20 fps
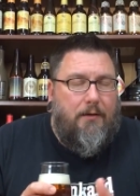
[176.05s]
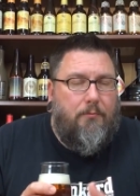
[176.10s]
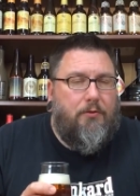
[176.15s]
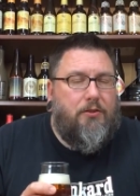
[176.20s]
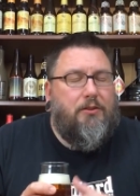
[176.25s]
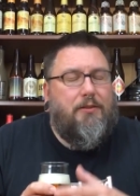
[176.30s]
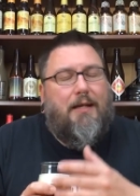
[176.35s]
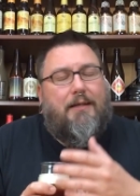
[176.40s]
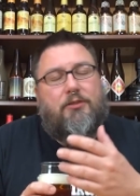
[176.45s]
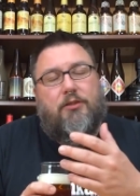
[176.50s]

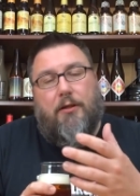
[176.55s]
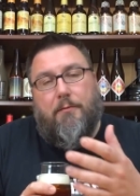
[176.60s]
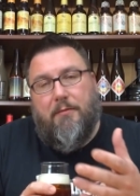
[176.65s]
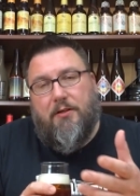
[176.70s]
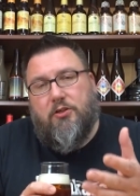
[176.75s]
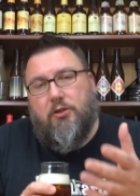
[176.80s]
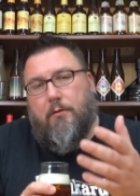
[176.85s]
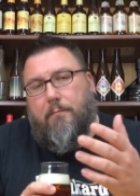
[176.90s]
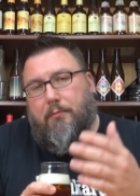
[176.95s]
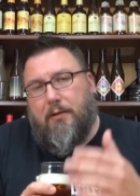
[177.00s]
which is actually a
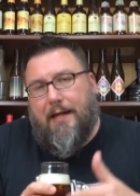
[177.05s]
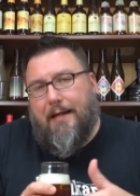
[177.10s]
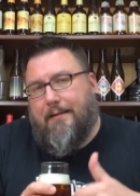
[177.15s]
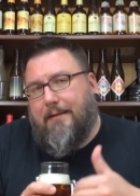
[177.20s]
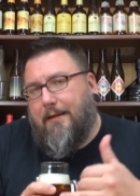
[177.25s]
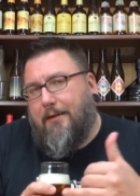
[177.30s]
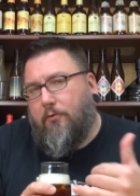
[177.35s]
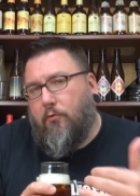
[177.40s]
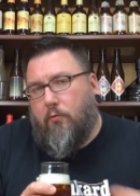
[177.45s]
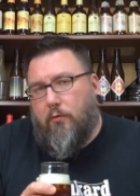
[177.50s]
mixture of black
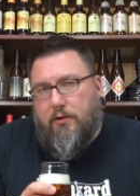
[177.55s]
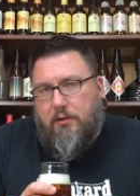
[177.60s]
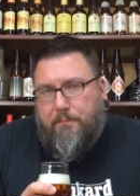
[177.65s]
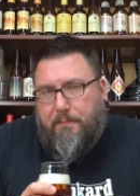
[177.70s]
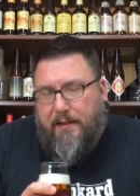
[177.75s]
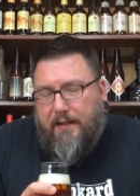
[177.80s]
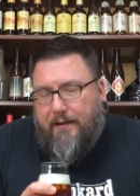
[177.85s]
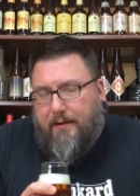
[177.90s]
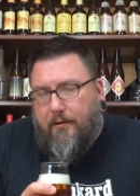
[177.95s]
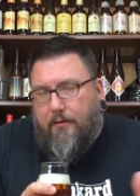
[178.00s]
tea and orange
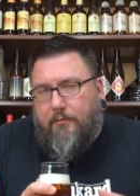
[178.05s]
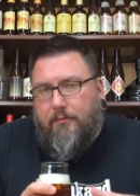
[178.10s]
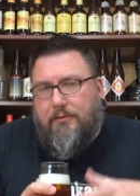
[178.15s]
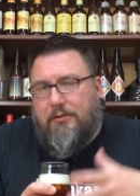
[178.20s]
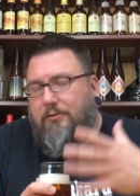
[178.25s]
pekoe.